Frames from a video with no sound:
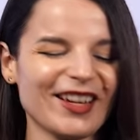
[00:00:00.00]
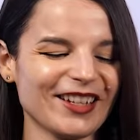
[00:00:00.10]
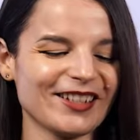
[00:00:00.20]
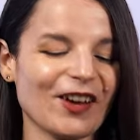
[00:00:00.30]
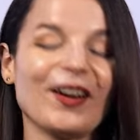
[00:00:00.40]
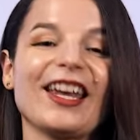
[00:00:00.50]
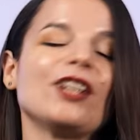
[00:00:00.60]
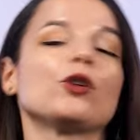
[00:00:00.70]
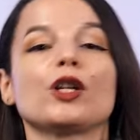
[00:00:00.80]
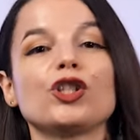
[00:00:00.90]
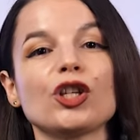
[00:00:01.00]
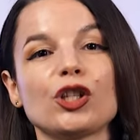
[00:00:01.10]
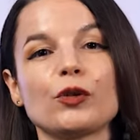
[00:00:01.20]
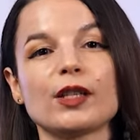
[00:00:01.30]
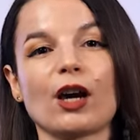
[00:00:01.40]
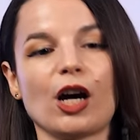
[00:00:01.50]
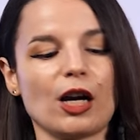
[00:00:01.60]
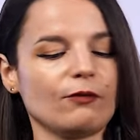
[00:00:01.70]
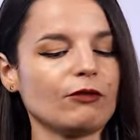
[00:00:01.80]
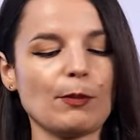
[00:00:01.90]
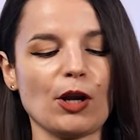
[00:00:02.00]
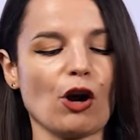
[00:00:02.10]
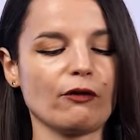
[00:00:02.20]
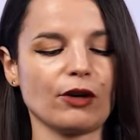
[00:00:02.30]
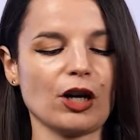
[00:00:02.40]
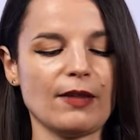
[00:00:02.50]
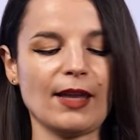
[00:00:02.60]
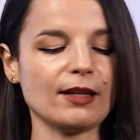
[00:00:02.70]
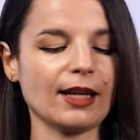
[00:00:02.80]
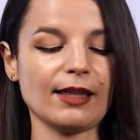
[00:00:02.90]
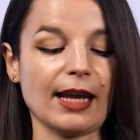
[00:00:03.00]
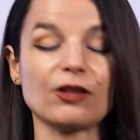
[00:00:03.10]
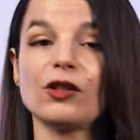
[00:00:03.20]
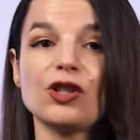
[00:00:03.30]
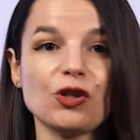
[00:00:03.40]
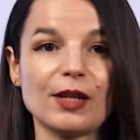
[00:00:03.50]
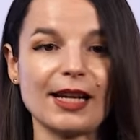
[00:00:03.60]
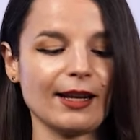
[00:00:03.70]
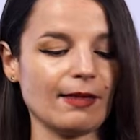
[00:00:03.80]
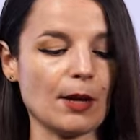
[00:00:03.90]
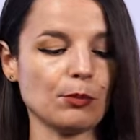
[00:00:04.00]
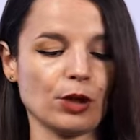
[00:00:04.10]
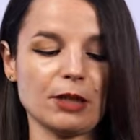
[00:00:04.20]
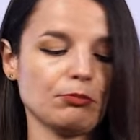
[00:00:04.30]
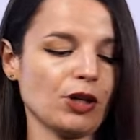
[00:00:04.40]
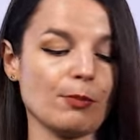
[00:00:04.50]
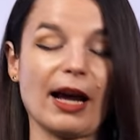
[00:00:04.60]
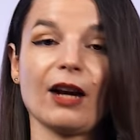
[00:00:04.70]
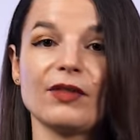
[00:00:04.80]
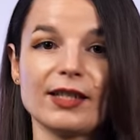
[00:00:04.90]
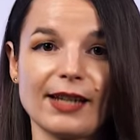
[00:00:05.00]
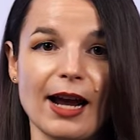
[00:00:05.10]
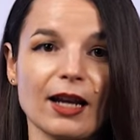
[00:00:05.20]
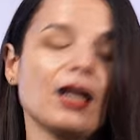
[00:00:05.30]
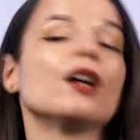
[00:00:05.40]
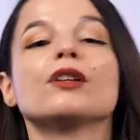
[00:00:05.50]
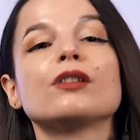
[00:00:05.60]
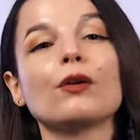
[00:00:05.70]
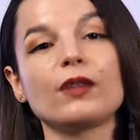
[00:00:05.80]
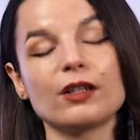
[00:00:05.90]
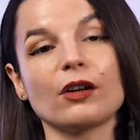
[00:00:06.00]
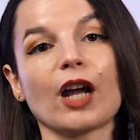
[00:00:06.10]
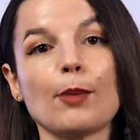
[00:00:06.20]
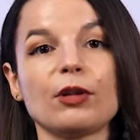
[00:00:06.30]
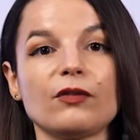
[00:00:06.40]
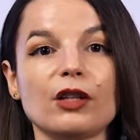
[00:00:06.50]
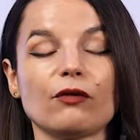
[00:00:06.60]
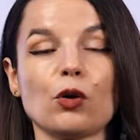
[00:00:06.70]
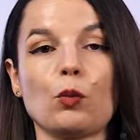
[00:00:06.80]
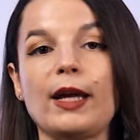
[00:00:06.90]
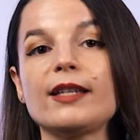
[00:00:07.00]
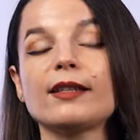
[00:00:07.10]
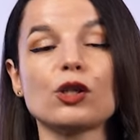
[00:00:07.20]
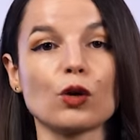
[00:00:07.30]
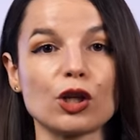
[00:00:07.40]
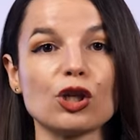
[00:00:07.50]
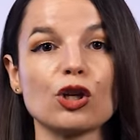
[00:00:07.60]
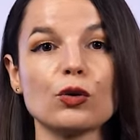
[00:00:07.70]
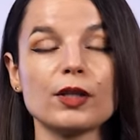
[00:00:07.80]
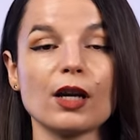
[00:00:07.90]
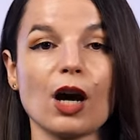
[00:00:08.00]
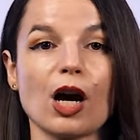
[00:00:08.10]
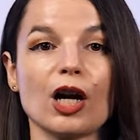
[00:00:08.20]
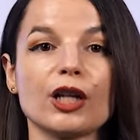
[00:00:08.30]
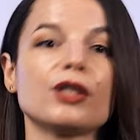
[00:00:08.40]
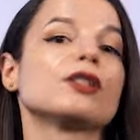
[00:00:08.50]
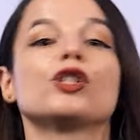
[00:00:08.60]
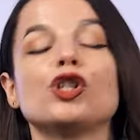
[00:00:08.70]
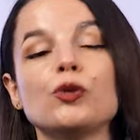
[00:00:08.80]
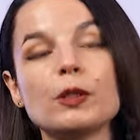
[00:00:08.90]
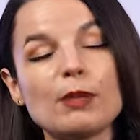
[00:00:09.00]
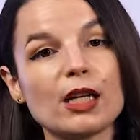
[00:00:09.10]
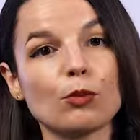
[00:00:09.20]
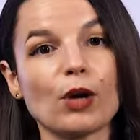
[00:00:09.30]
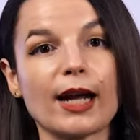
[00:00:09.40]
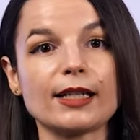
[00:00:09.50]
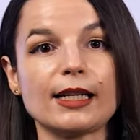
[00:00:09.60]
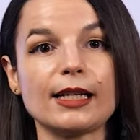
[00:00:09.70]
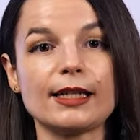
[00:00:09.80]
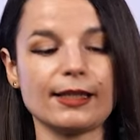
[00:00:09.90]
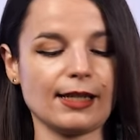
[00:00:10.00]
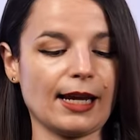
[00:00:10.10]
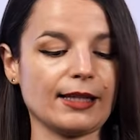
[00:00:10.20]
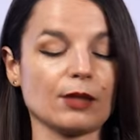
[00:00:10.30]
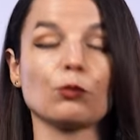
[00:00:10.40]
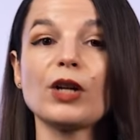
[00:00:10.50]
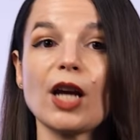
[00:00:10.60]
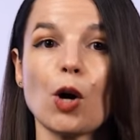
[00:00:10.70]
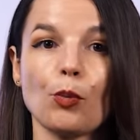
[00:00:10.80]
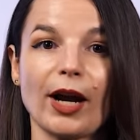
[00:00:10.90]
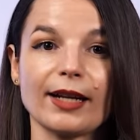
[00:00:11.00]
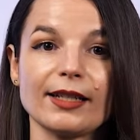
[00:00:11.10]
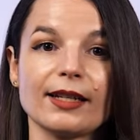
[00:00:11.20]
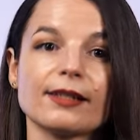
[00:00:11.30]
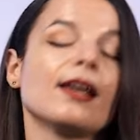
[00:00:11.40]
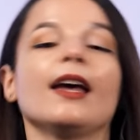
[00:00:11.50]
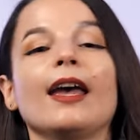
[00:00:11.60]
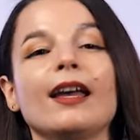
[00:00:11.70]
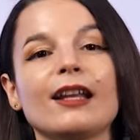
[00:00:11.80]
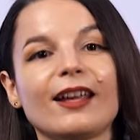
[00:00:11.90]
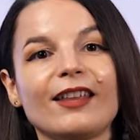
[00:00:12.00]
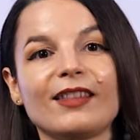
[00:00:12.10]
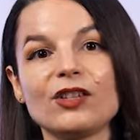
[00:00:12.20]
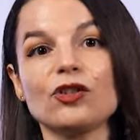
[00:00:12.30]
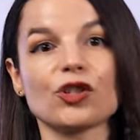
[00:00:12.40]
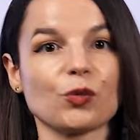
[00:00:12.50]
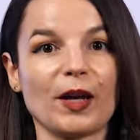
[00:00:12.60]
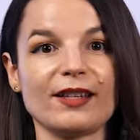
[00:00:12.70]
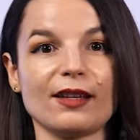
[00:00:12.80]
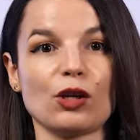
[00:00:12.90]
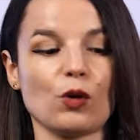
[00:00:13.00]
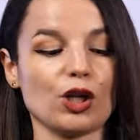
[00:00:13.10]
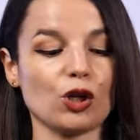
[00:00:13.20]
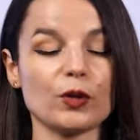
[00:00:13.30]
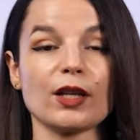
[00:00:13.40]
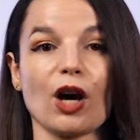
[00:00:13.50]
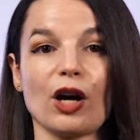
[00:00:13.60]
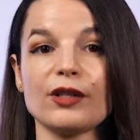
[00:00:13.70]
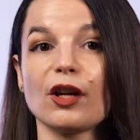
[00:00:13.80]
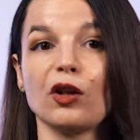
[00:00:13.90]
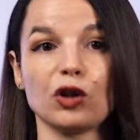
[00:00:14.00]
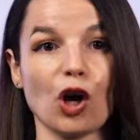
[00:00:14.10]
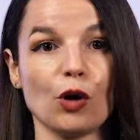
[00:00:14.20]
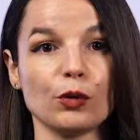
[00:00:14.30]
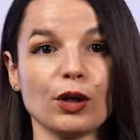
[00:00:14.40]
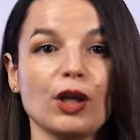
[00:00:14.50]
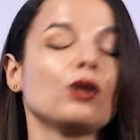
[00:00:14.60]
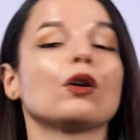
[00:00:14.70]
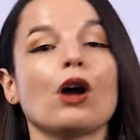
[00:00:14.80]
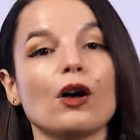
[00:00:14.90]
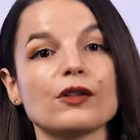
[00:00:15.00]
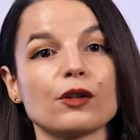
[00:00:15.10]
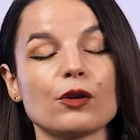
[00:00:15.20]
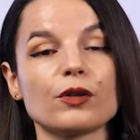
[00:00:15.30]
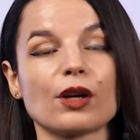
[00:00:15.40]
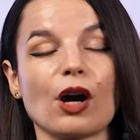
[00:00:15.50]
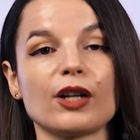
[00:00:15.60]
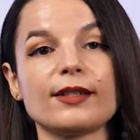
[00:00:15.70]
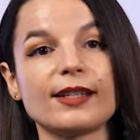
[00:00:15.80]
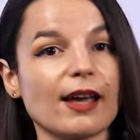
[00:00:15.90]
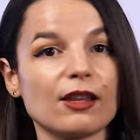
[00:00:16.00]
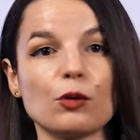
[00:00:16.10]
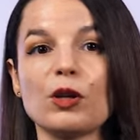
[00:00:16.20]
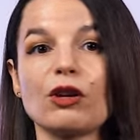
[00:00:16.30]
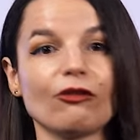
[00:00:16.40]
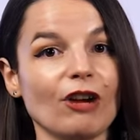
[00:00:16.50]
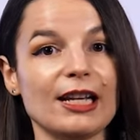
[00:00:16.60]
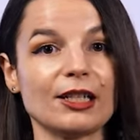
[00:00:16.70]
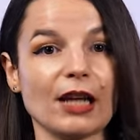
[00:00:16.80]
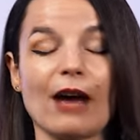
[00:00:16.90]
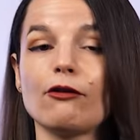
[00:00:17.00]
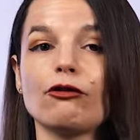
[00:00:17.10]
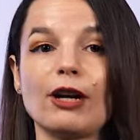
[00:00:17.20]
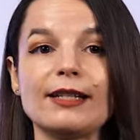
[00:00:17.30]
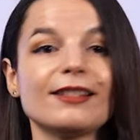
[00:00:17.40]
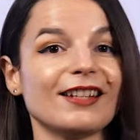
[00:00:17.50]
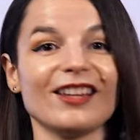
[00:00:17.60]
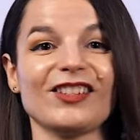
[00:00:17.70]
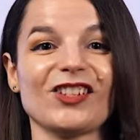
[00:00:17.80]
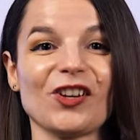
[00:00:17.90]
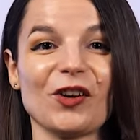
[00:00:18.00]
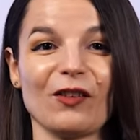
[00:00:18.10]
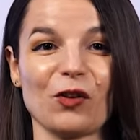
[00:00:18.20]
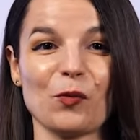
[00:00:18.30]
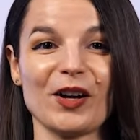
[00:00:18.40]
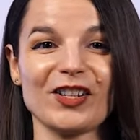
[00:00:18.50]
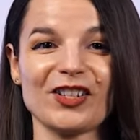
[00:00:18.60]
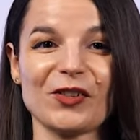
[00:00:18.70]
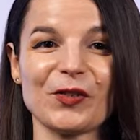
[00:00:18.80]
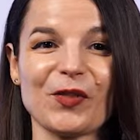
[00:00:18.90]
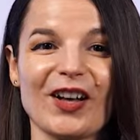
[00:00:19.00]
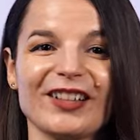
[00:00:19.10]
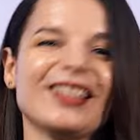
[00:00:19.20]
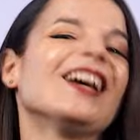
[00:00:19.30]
So again, you can just use the card, flip it over, and then get the answer that you need and then put it to the back of the stack. So these are a couple of different ways that you can use the cards to do speaking practice, to get some recall skull practice. And again, these are just ways that you can use the cards alone. You could also use the cards together with your friend. Have a friend test you if you want to as well.